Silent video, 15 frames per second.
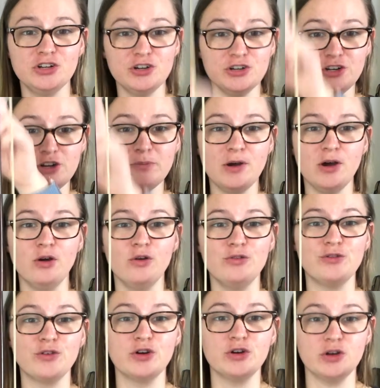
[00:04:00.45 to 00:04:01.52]
your bow
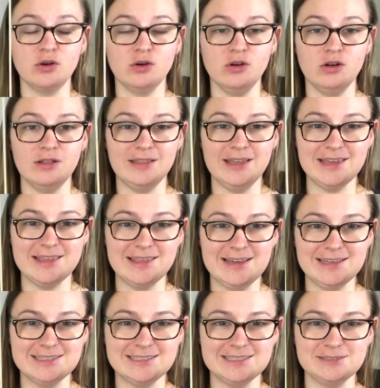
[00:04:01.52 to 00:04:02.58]
vertical like
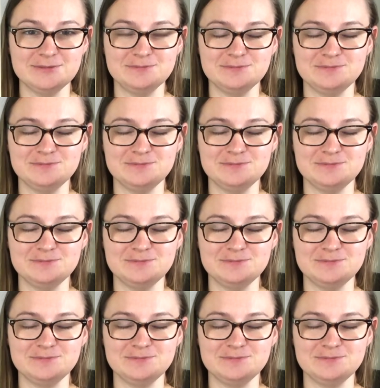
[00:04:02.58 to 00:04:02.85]
this.